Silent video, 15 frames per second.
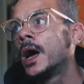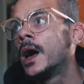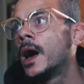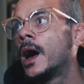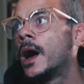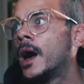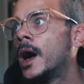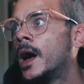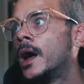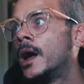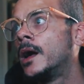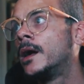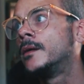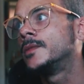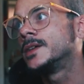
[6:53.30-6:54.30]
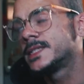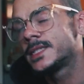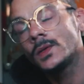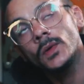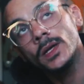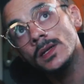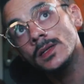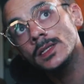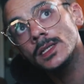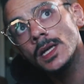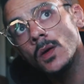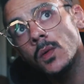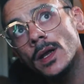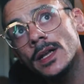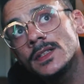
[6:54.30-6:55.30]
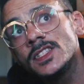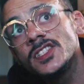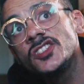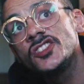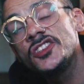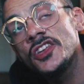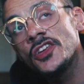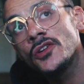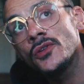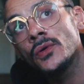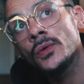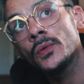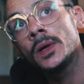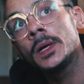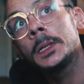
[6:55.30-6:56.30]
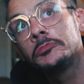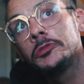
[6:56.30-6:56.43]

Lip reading: Let's see, what else? What else is new?